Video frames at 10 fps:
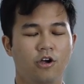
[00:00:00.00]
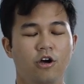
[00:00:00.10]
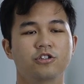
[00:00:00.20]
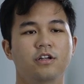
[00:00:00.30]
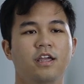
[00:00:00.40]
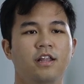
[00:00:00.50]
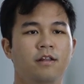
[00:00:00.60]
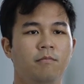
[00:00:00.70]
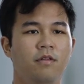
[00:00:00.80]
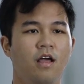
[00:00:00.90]
taught
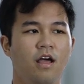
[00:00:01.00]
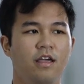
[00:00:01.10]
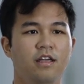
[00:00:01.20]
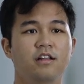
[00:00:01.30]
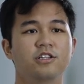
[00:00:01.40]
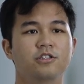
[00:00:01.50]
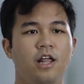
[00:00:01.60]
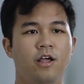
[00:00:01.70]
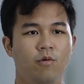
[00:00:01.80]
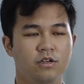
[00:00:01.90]
in English
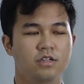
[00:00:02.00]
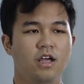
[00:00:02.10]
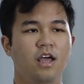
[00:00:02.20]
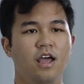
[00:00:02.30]
language,